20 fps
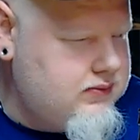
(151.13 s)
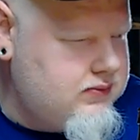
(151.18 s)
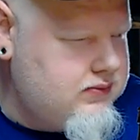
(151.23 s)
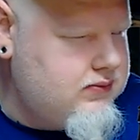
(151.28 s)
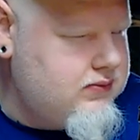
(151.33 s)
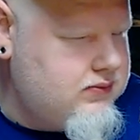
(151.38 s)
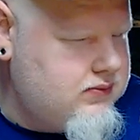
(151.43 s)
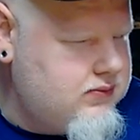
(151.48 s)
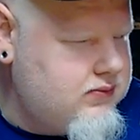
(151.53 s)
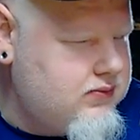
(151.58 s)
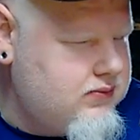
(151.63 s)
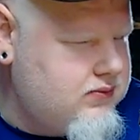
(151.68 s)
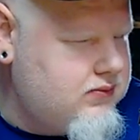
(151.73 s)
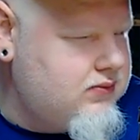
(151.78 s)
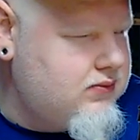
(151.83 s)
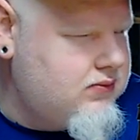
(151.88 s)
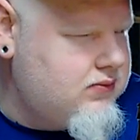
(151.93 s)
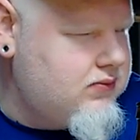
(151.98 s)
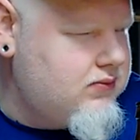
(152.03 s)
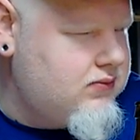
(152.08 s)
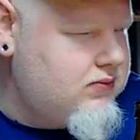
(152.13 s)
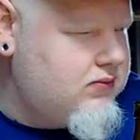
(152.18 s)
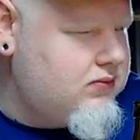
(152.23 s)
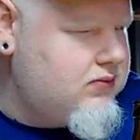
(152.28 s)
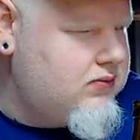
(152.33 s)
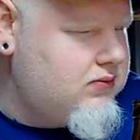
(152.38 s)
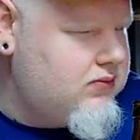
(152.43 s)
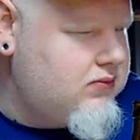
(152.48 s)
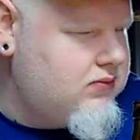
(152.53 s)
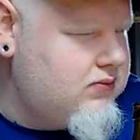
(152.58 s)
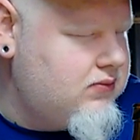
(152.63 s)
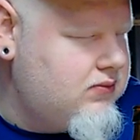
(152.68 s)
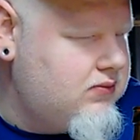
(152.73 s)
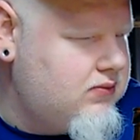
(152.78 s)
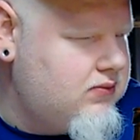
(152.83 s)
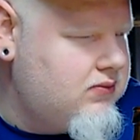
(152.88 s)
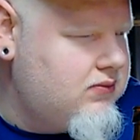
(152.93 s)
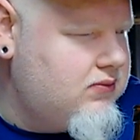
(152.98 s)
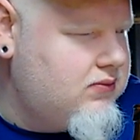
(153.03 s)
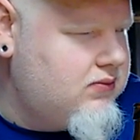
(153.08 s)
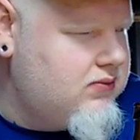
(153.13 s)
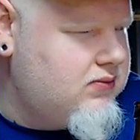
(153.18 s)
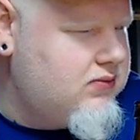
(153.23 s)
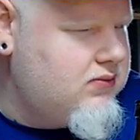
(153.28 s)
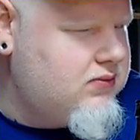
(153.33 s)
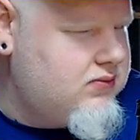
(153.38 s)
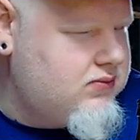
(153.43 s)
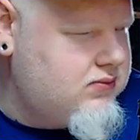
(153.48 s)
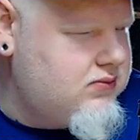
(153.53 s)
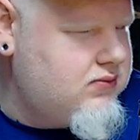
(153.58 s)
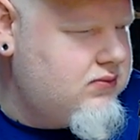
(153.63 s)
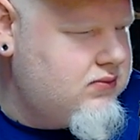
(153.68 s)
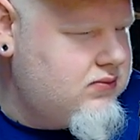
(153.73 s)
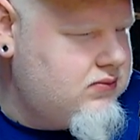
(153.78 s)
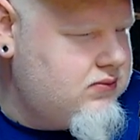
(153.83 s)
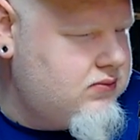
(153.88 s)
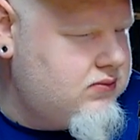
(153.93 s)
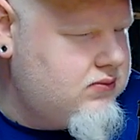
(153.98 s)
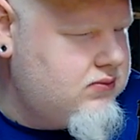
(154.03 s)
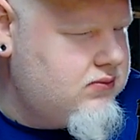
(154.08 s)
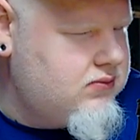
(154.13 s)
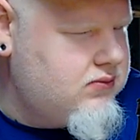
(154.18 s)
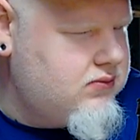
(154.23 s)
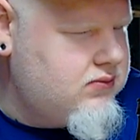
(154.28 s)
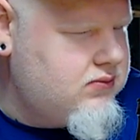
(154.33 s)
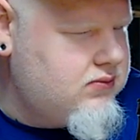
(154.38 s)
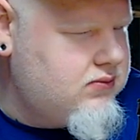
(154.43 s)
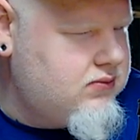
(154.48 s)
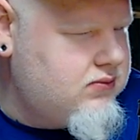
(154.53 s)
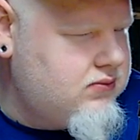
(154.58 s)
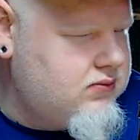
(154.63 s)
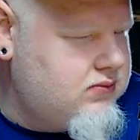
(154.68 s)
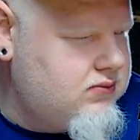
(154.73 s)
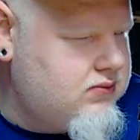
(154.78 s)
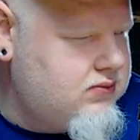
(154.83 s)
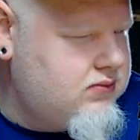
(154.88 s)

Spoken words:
(not speaking)